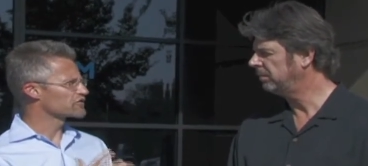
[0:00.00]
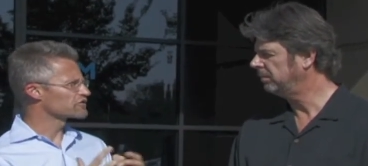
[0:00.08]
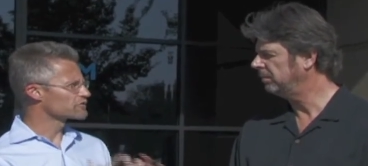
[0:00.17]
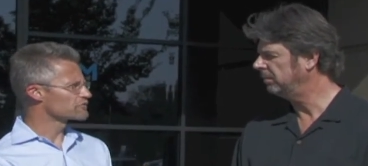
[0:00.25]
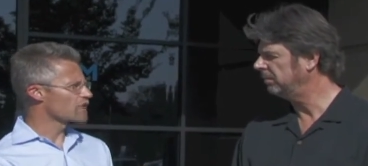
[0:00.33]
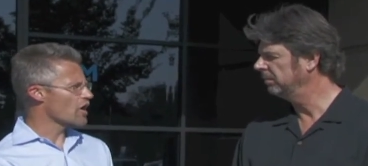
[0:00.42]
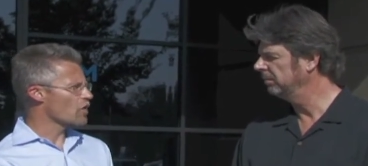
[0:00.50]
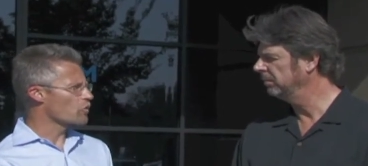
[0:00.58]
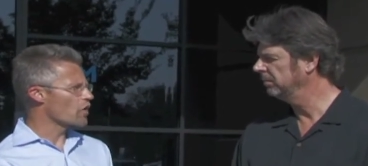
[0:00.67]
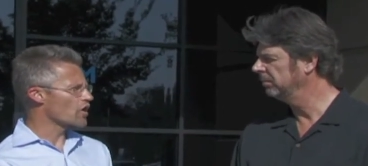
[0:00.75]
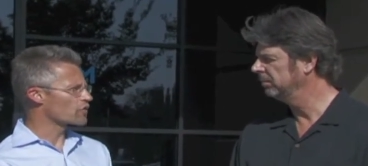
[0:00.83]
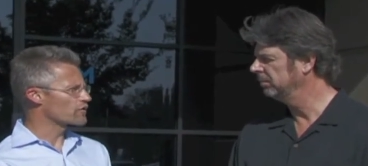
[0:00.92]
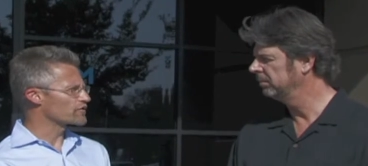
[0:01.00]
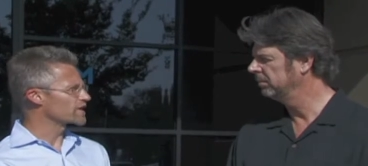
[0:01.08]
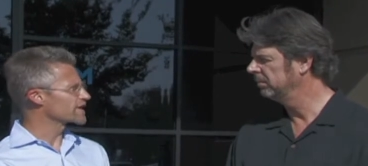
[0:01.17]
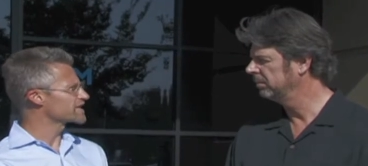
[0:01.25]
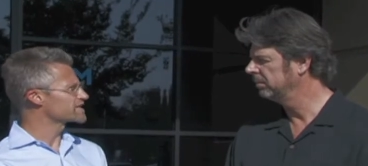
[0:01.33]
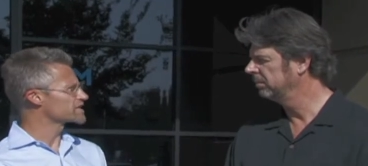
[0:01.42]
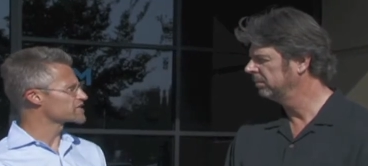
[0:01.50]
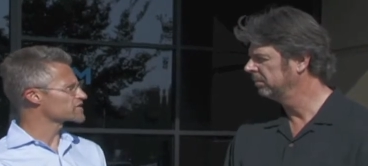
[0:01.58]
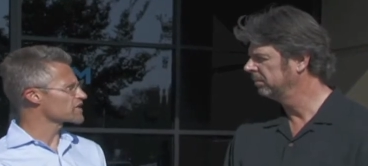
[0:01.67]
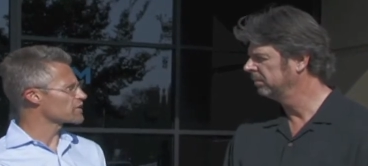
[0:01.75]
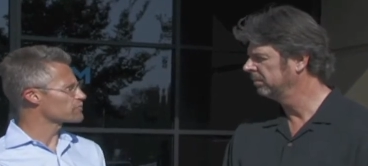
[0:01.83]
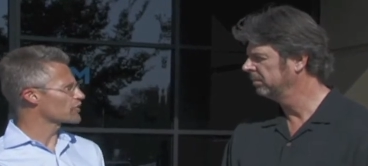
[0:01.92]
Speaker 1: to uh, work with the latest
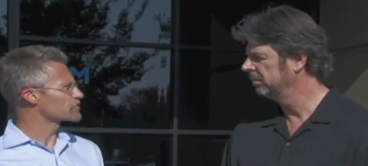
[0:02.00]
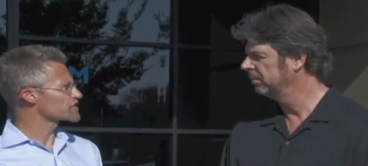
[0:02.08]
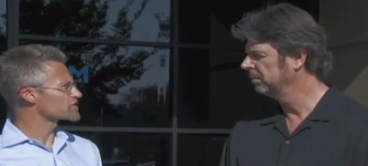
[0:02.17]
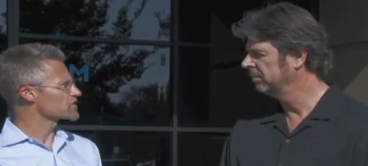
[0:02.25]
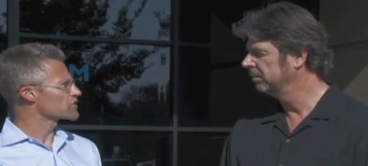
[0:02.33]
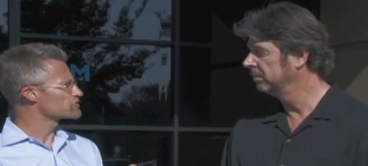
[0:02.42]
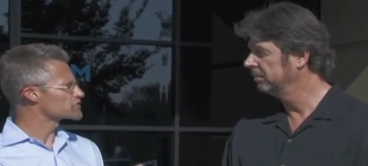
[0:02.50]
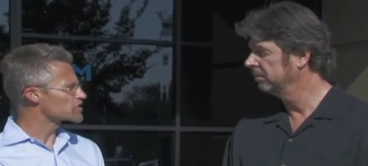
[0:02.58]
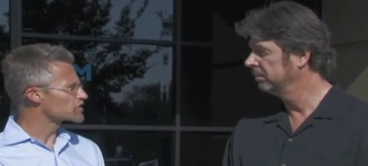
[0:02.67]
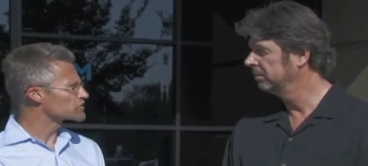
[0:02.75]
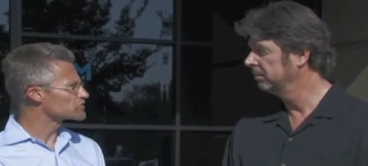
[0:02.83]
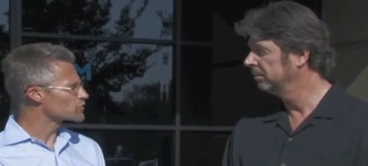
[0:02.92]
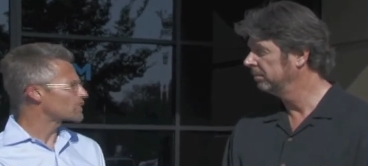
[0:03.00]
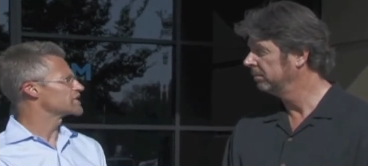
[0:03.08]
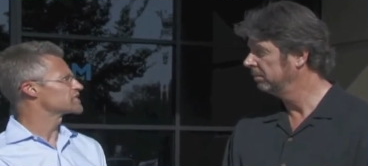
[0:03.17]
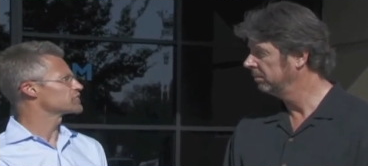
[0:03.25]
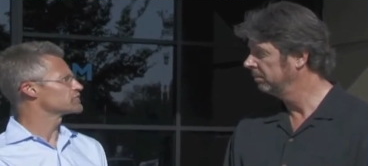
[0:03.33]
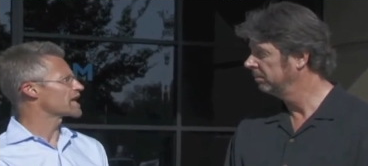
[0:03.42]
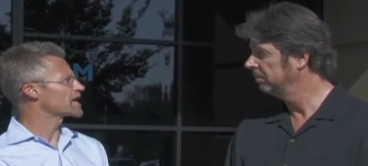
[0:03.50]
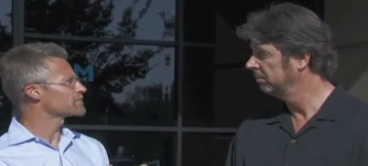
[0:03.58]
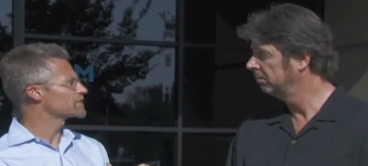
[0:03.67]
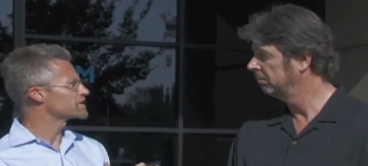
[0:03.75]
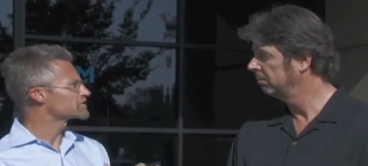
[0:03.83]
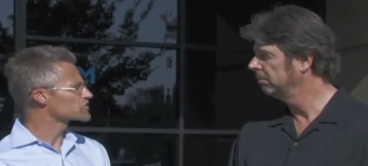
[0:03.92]
uh, process nodes to 22
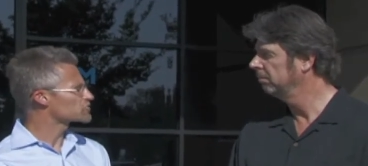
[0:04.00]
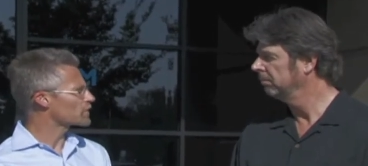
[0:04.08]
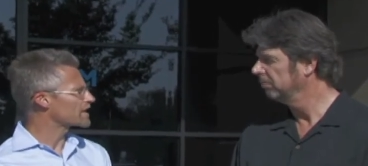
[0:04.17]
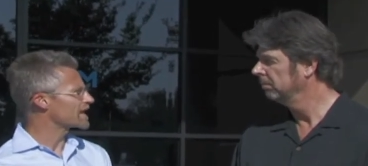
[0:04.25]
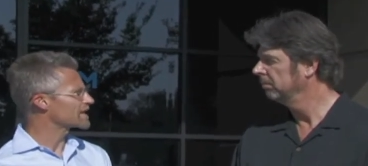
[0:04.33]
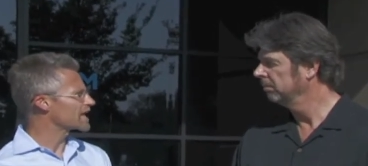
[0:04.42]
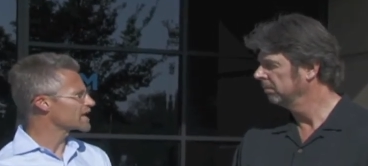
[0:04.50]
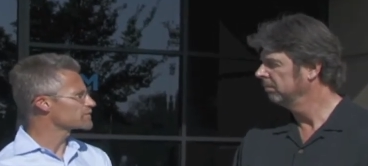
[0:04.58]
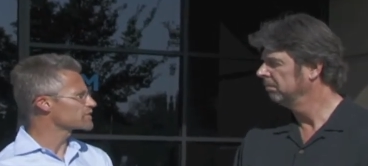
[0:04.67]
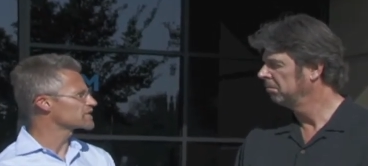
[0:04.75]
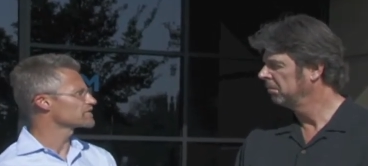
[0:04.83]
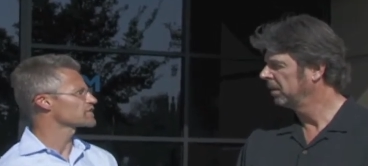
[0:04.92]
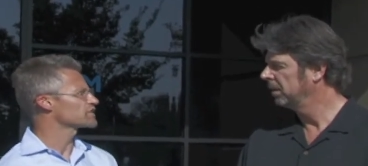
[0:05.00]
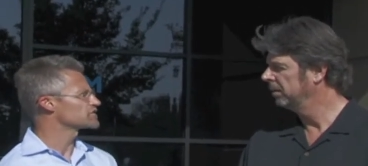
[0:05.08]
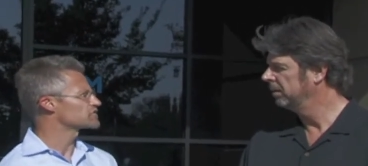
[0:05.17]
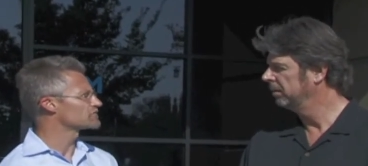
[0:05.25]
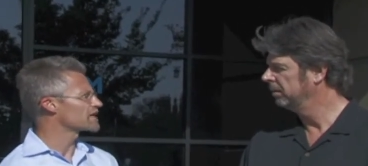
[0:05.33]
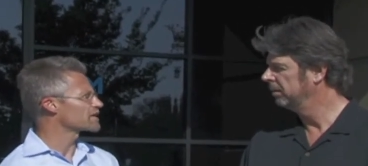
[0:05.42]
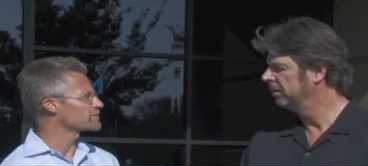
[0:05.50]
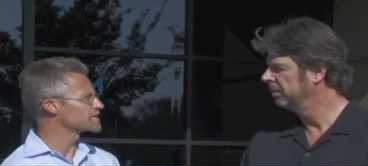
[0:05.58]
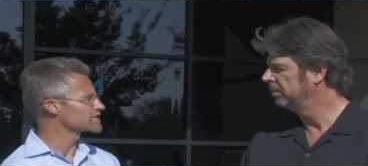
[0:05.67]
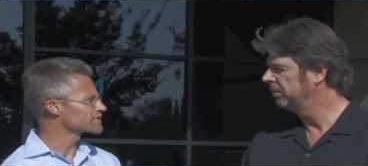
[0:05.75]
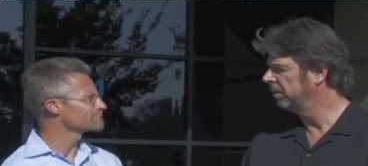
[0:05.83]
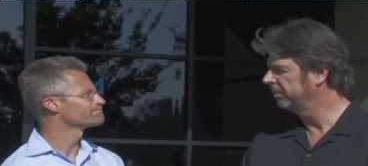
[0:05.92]
nanometer, 28 nanometer, 32 nanometer.
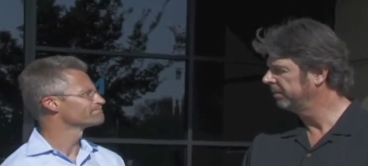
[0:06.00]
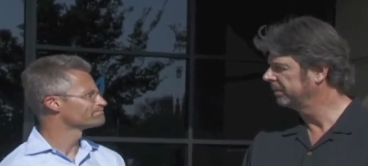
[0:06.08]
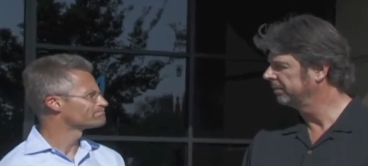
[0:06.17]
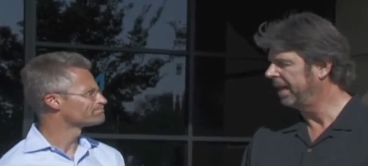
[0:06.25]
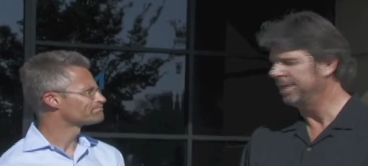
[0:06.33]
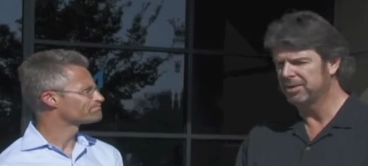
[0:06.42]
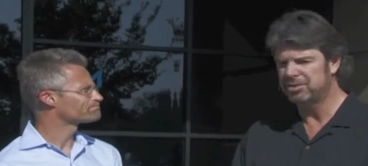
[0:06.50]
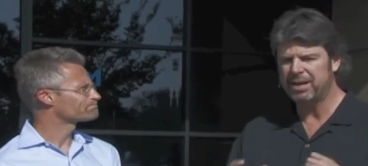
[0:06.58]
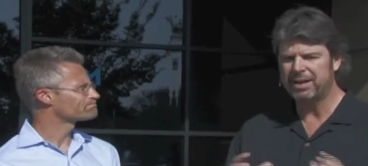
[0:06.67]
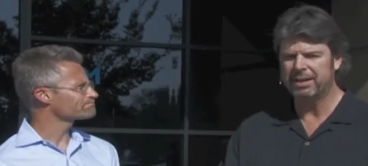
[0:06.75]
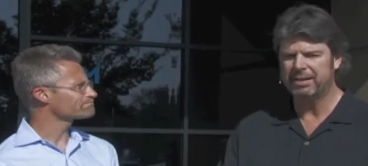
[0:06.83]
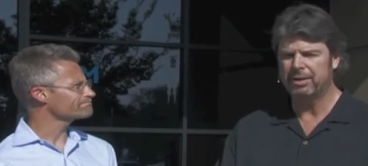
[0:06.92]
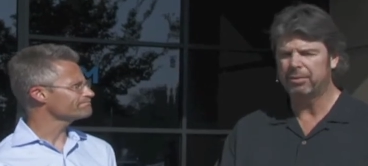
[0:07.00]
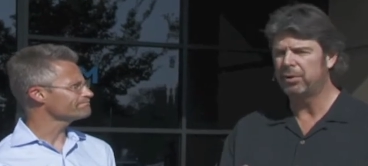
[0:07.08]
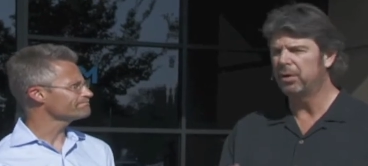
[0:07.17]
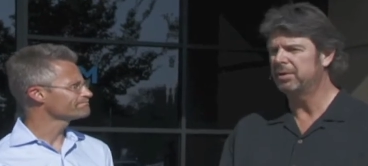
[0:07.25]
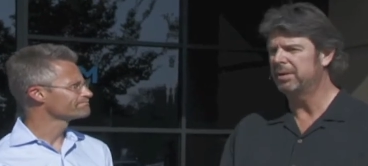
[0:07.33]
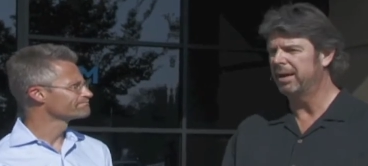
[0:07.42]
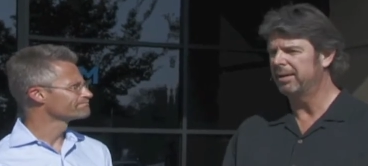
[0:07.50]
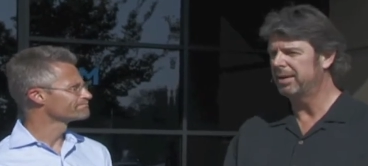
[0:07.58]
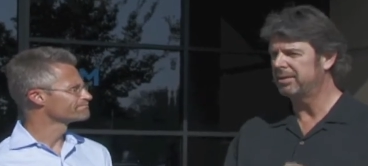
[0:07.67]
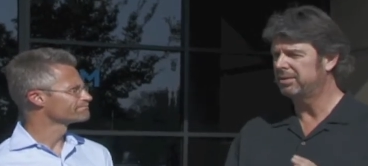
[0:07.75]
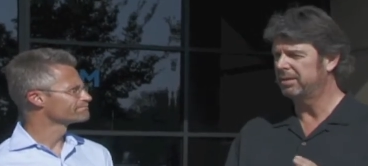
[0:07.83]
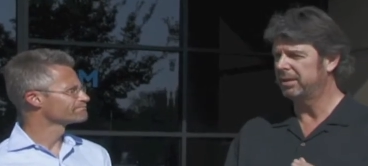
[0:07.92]
Speaker 2: Perfect. And the second and third day,
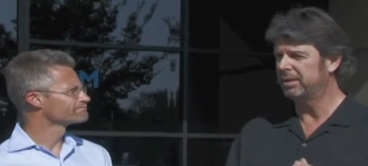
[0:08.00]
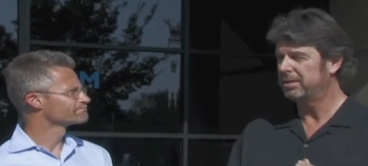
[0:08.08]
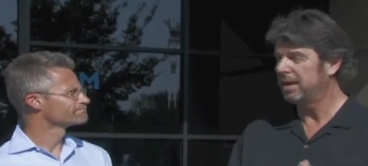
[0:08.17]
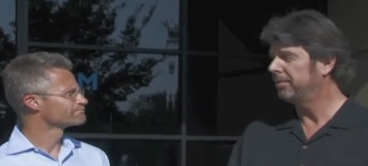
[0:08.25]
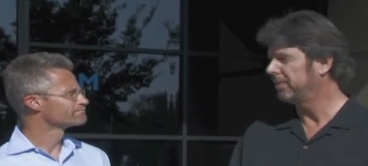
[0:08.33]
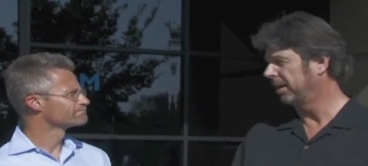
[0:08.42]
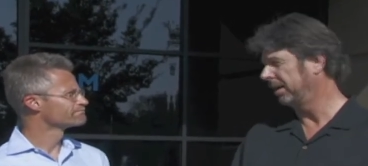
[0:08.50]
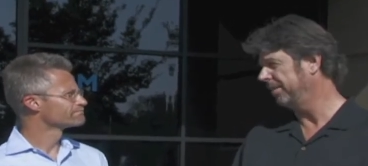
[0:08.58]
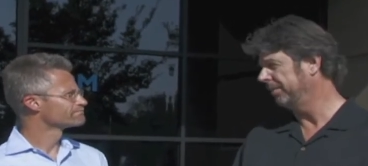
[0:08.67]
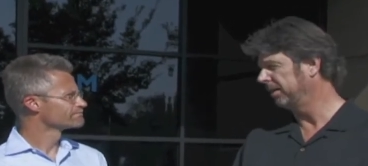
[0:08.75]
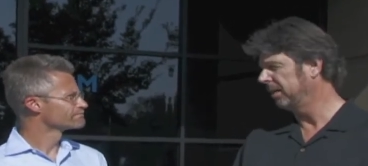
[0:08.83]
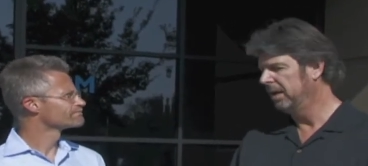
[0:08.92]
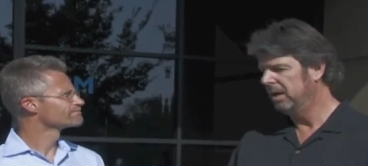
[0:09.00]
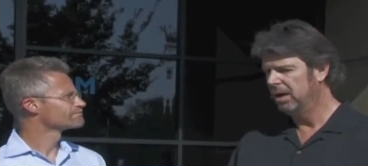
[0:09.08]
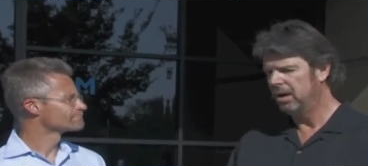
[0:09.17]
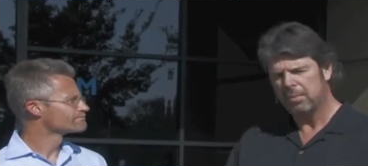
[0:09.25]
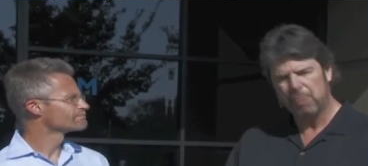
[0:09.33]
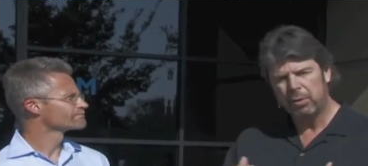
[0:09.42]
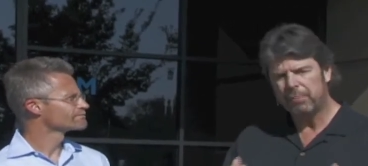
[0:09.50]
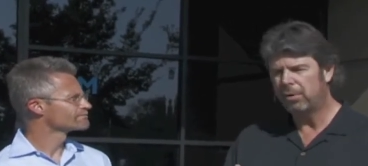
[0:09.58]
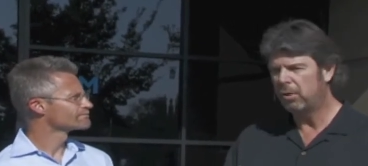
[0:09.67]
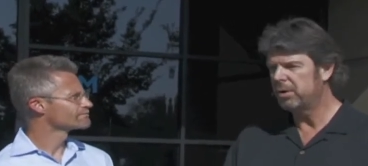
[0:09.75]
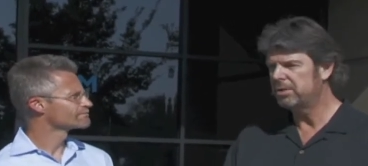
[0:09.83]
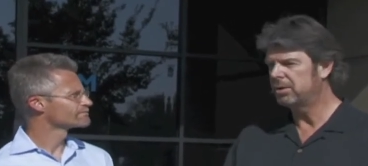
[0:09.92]
that's the 10th and 11th, are more
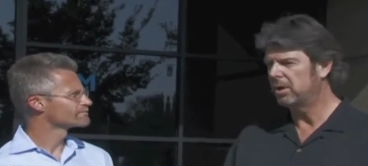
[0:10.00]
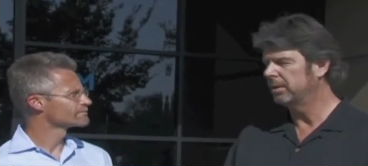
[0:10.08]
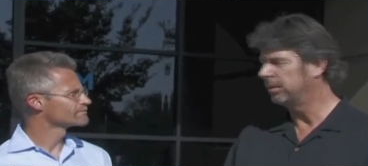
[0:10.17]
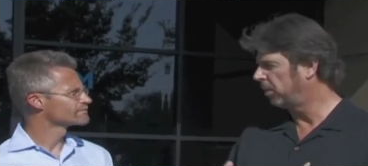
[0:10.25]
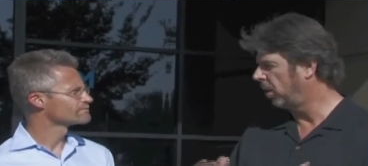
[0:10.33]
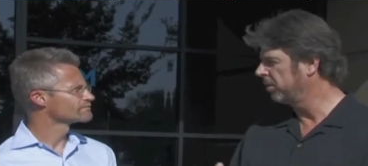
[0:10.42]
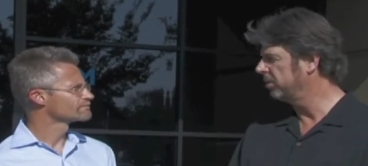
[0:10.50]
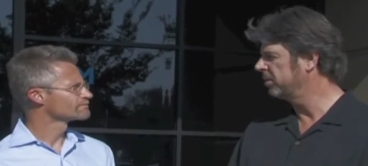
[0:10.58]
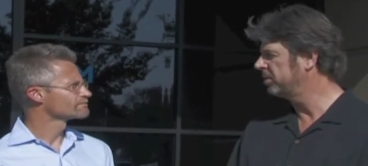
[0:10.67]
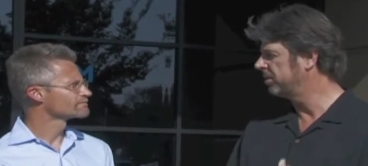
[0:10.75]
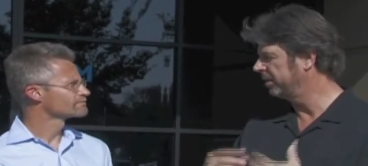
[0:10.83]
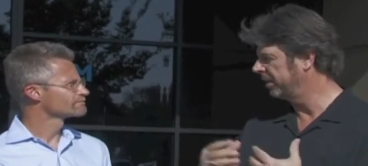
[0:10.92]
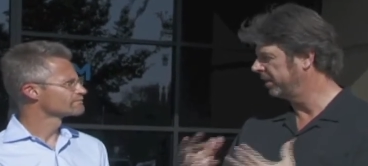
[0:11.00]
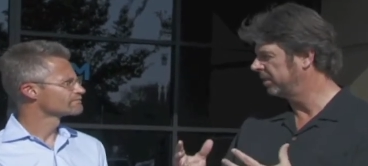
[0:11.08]
focused on the partners and the